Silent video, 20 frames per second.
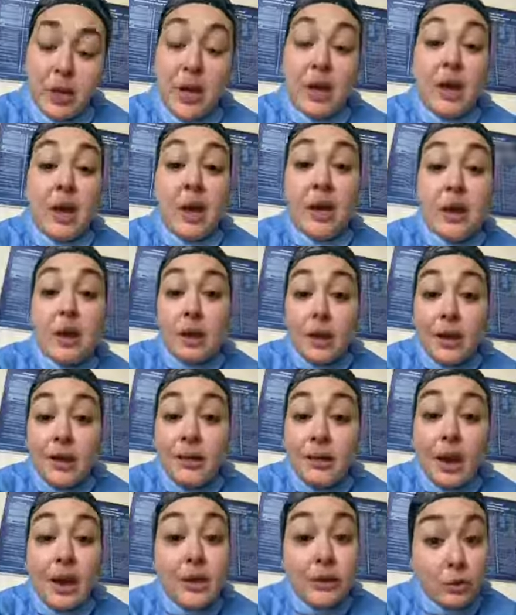Yeah,
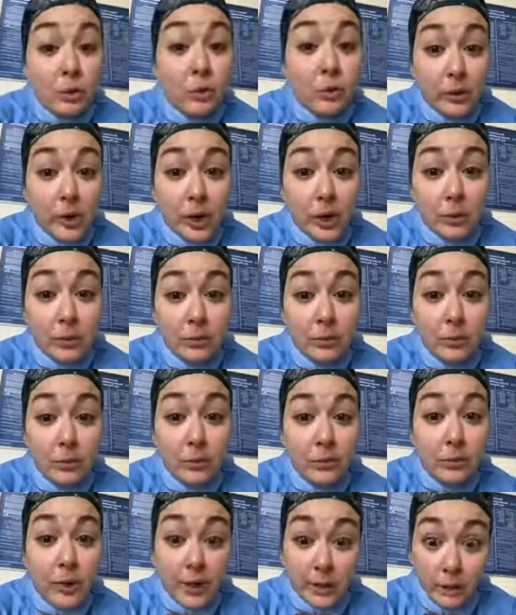I, I know that.
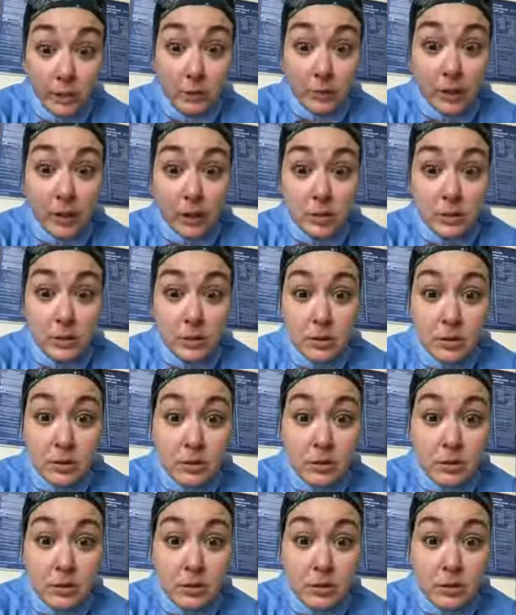I know that.